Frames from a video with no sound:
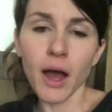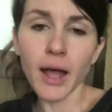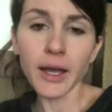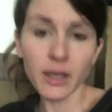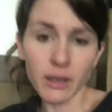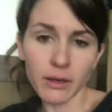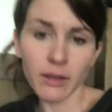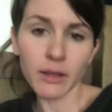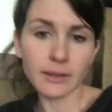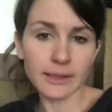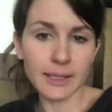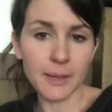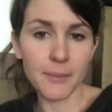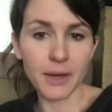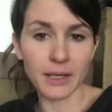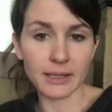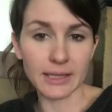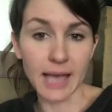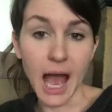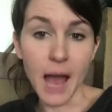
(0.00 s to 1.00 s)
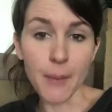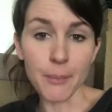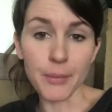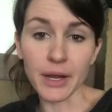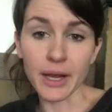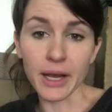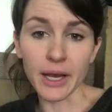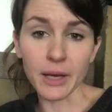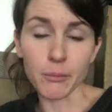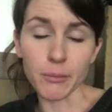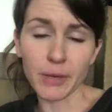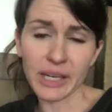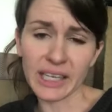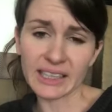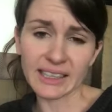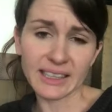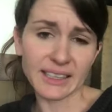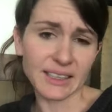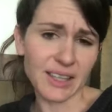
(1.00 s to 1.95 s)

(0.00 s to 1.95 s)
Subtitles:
I can tell something's happening, but it's